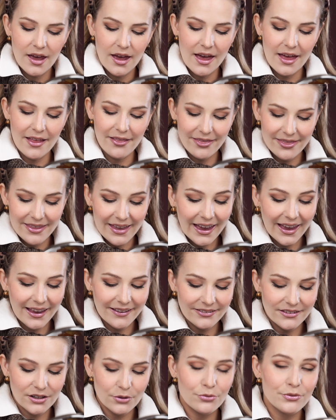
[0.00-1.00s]
And
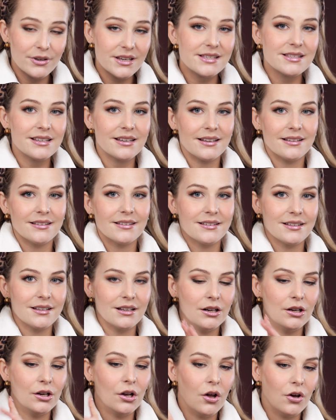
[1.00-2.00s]
then the recent
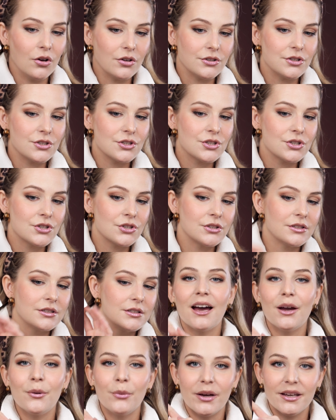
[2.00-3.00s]
launch,
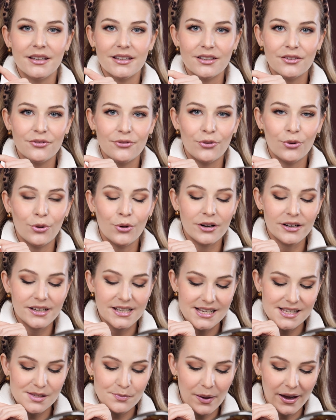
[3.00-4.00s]
I waited for
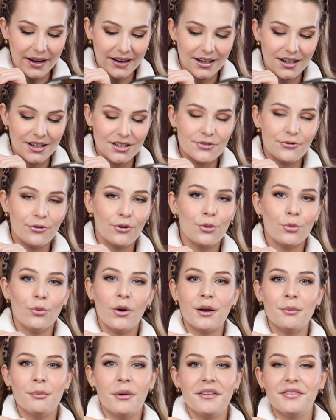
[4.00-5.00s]
this package for
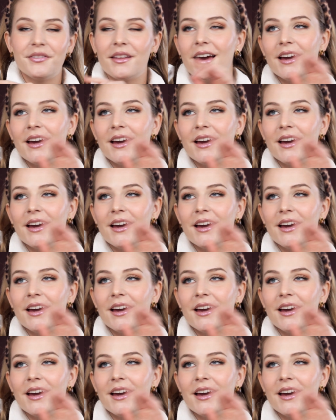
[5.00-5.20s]
1 month.